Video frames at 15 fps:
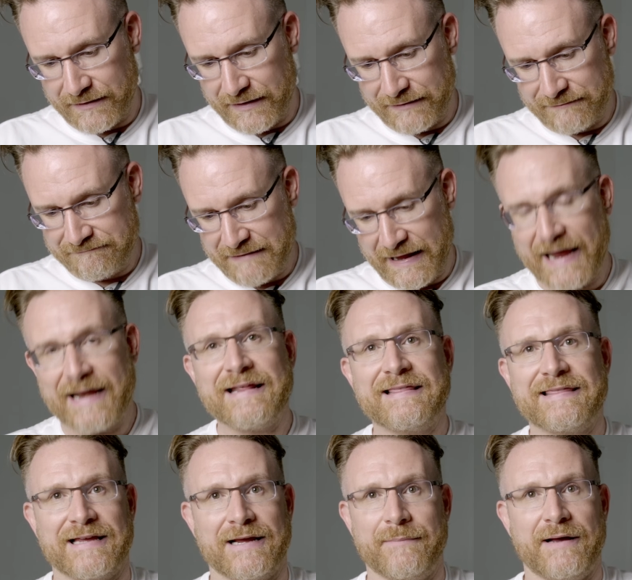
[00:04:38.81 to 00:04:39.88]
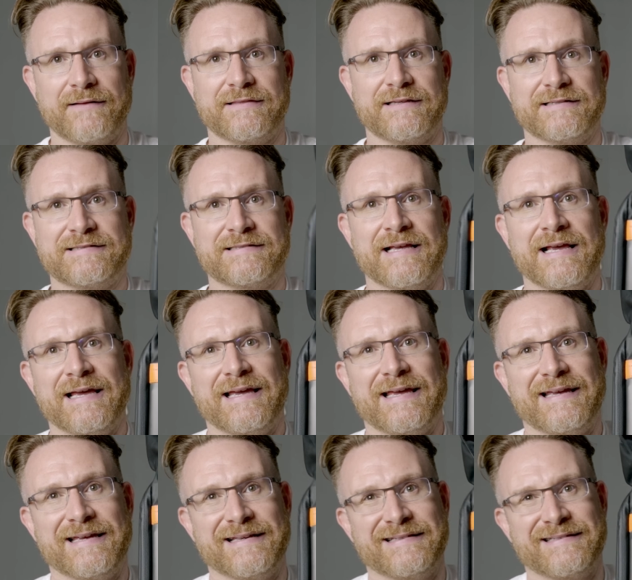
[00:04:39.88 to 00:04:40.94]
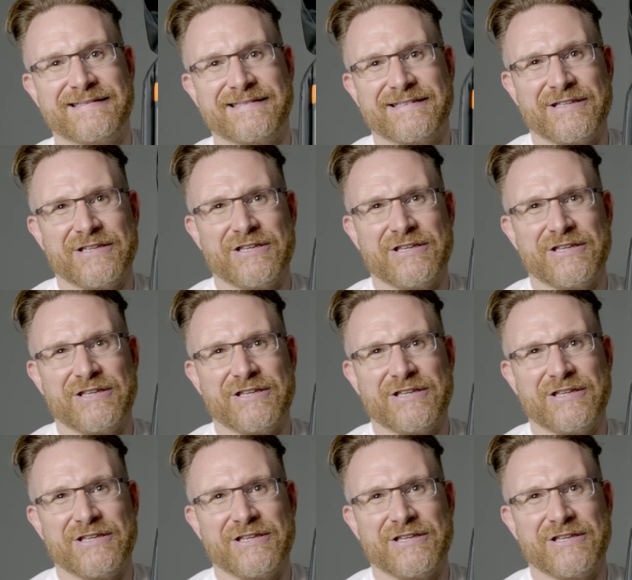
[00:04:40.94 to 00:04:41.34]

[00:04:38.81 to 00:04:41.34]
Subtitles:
than anything about this is